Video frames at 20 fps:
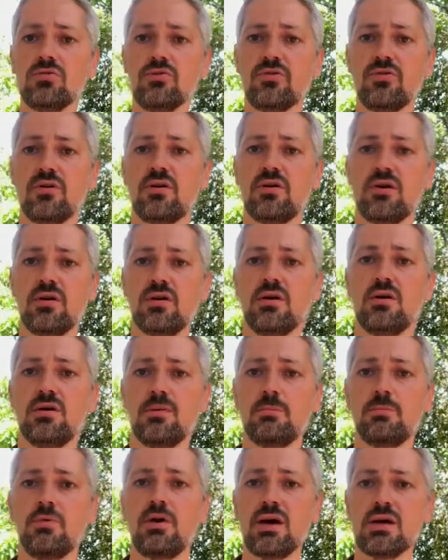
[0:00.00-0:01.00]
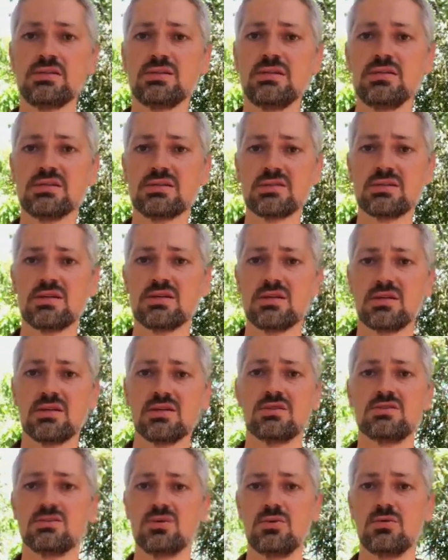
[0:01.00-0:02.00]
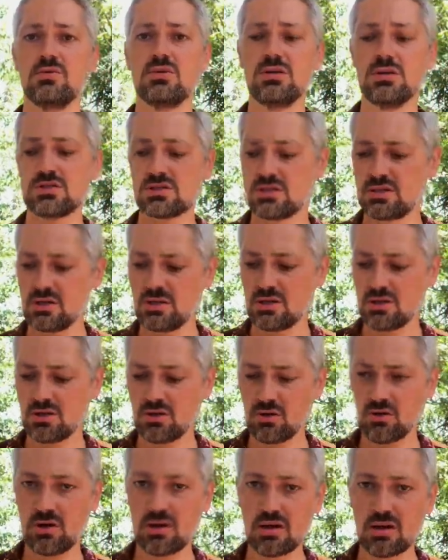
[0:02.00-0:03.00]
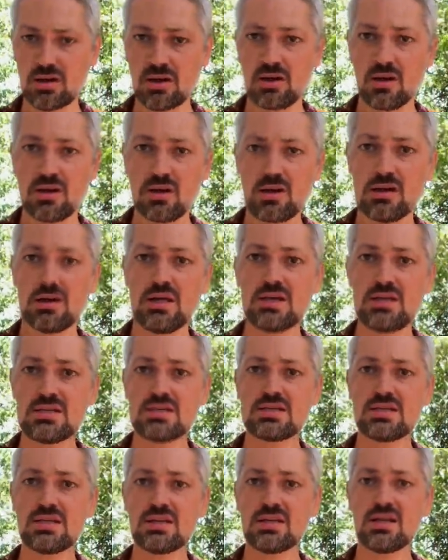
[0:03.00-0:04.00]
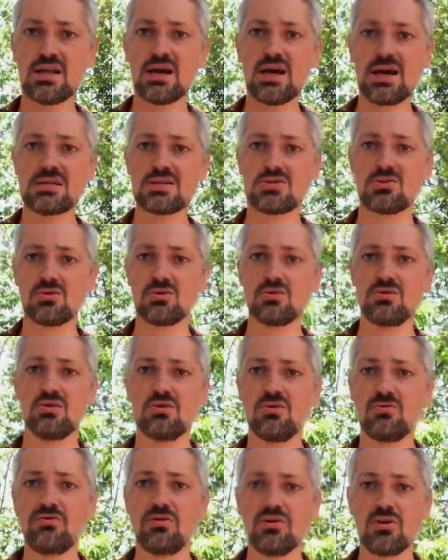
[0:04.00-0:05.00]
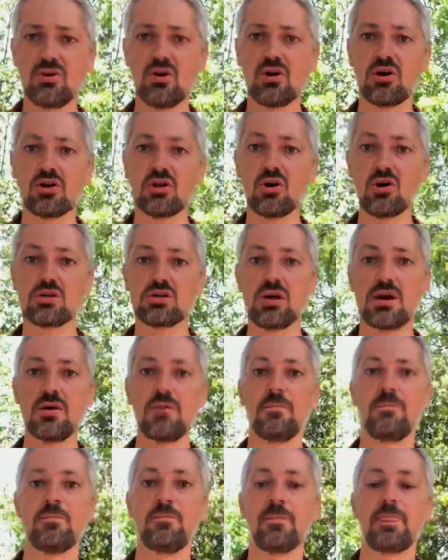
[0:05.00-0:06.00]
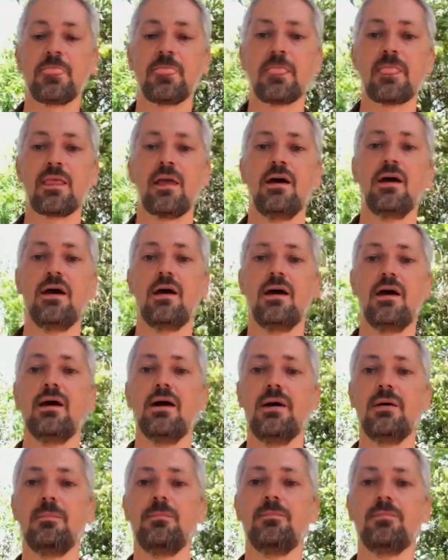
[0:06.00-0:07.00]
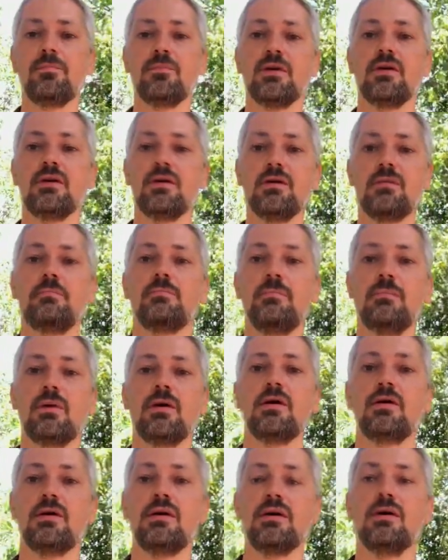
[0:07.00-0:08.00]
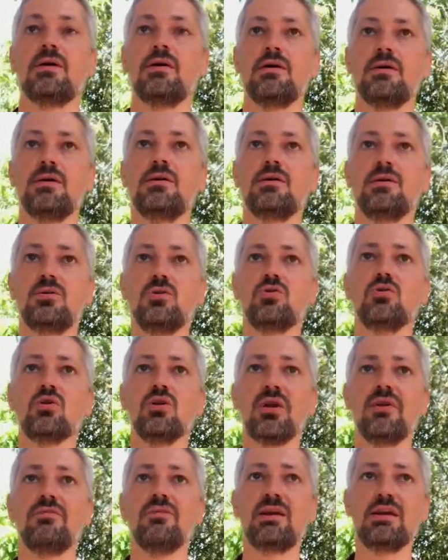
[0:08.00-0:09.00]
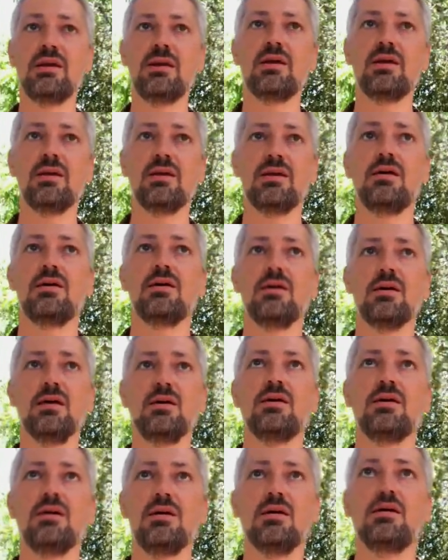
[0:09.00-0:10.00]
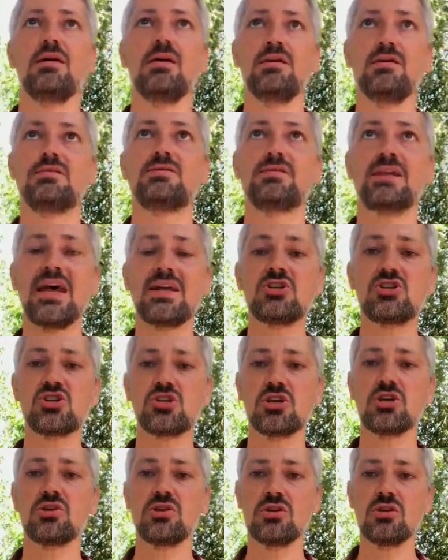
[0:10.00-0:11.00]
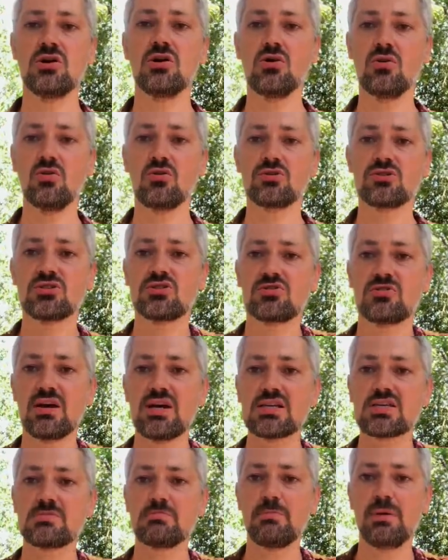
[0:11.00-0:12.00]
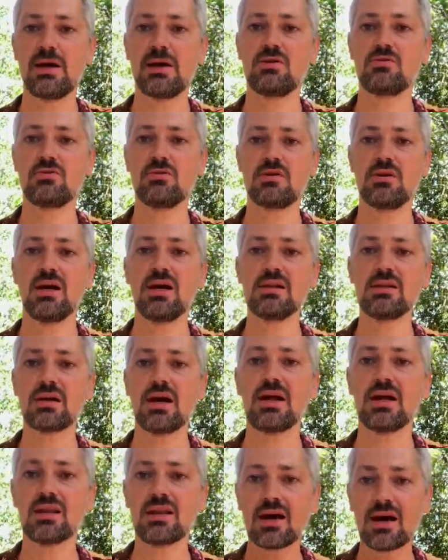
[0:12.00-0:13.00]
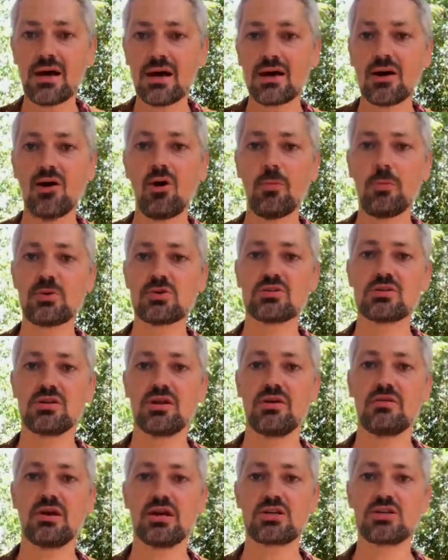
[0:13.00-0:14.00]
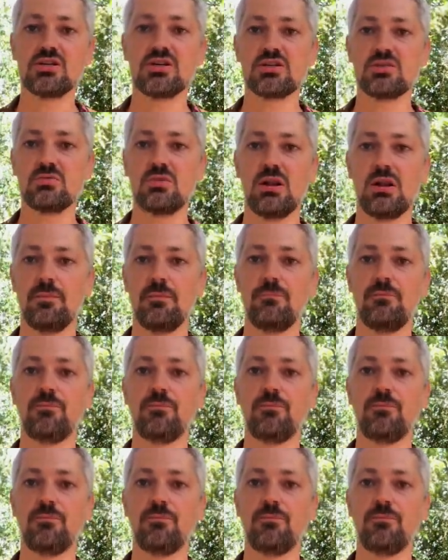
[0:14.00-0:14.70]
of practice, so it's going easy, nice, you, you feel you are not, um, you don't have any uh, tension or stress by doing that and opposite direction as well.